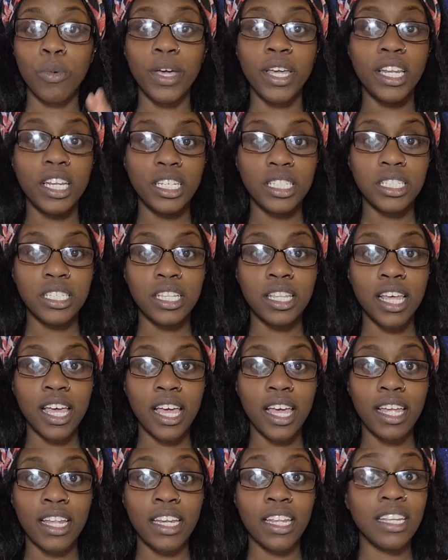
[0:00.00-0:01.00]
waited to the
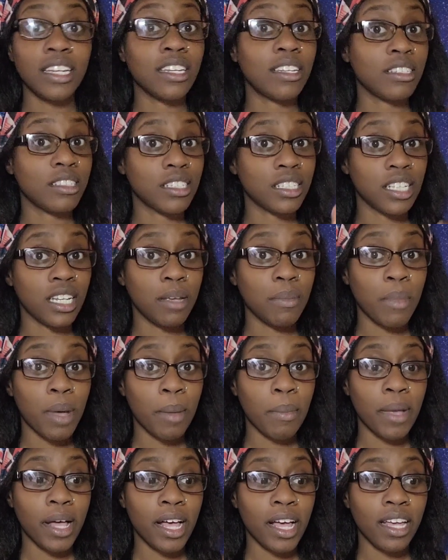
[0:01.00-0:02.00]
end and it slipped
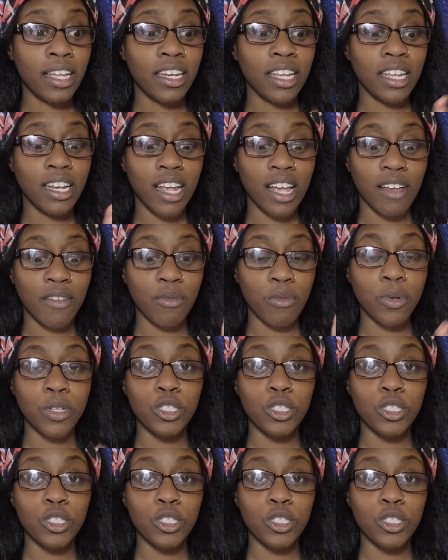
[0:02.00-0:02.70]
my mind and I